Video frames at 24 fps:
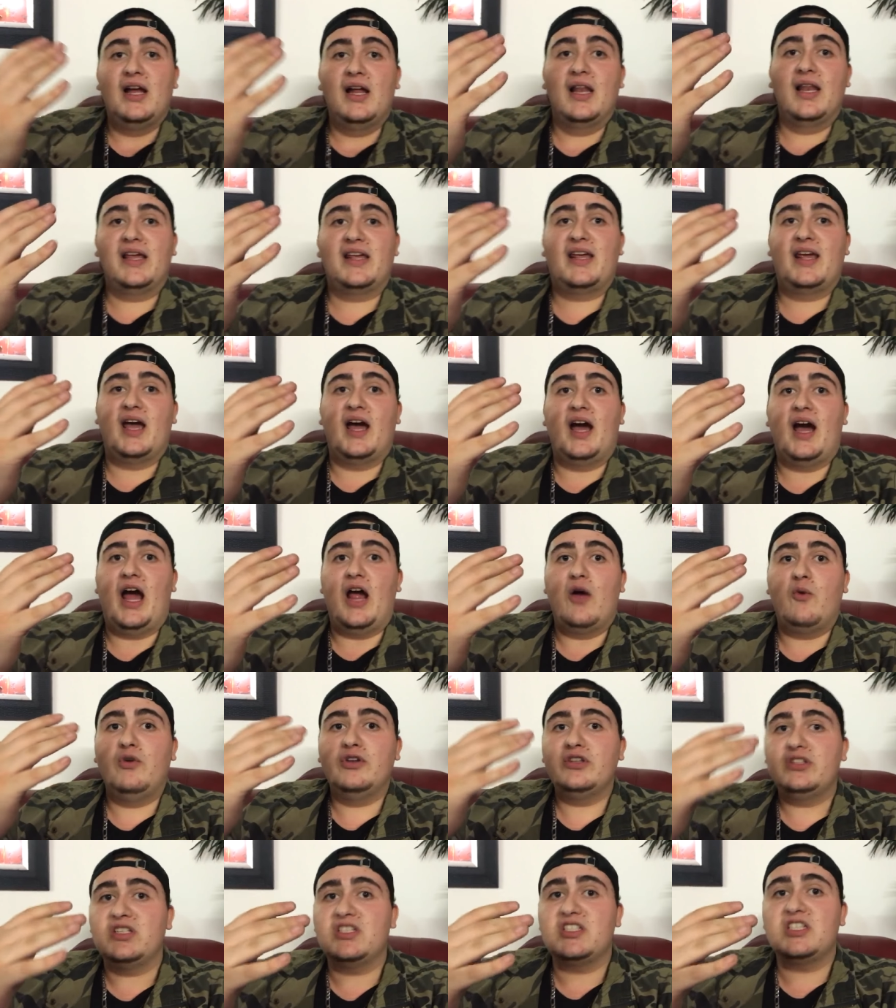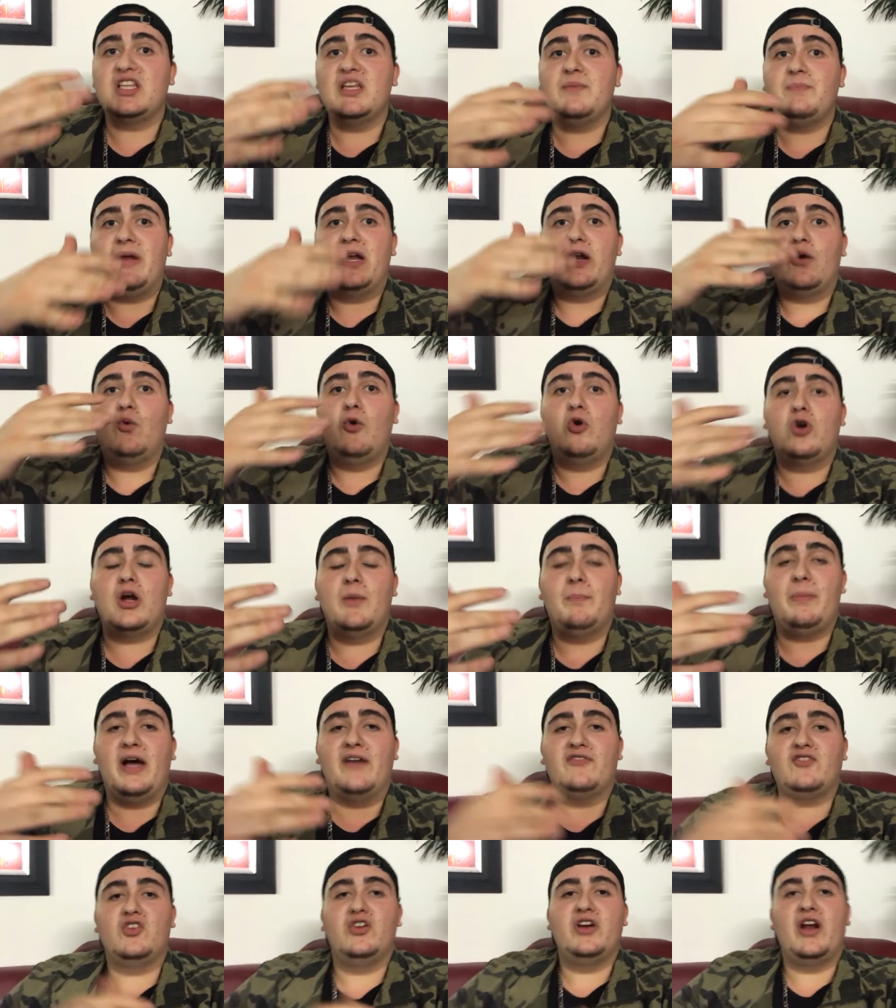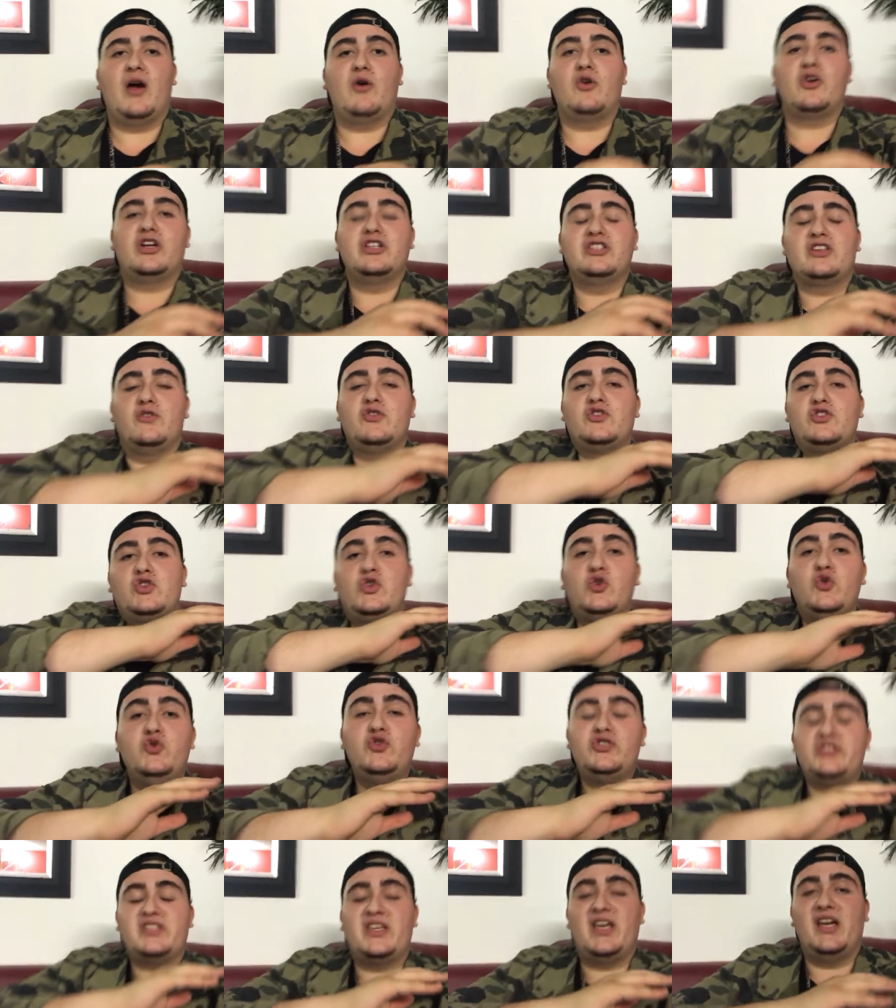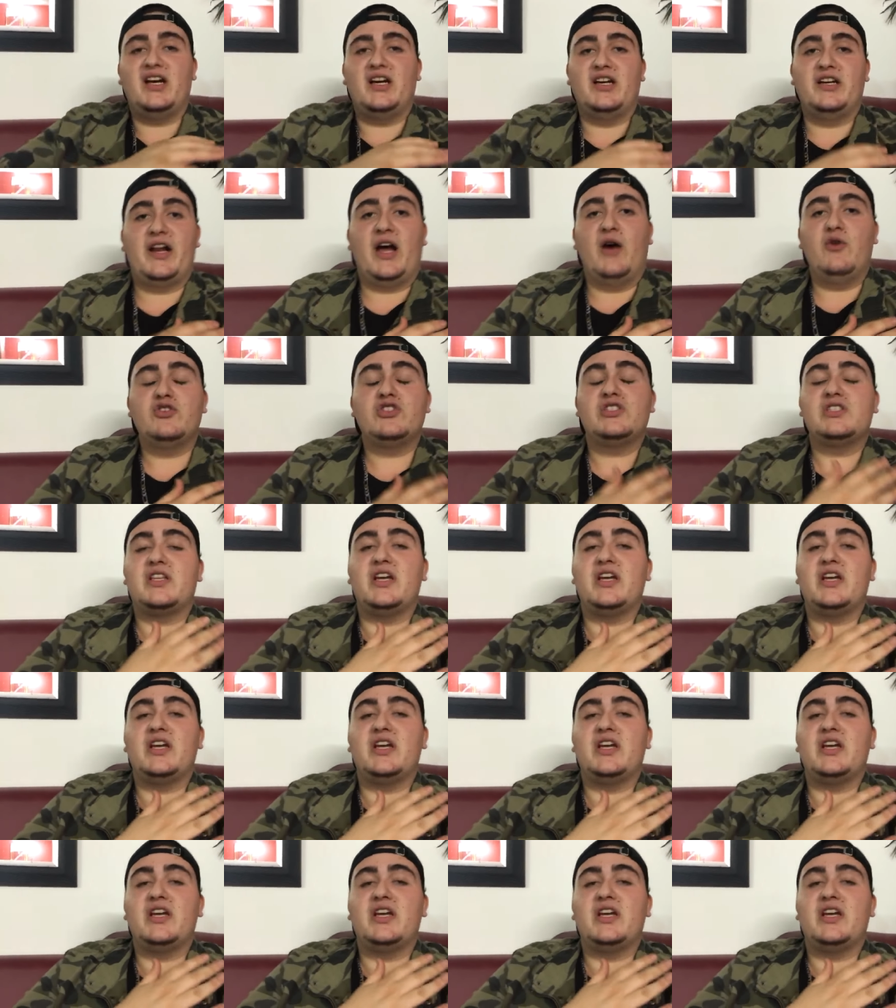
Like, I went to sleep and I woke up after an hour because I was too scared. That was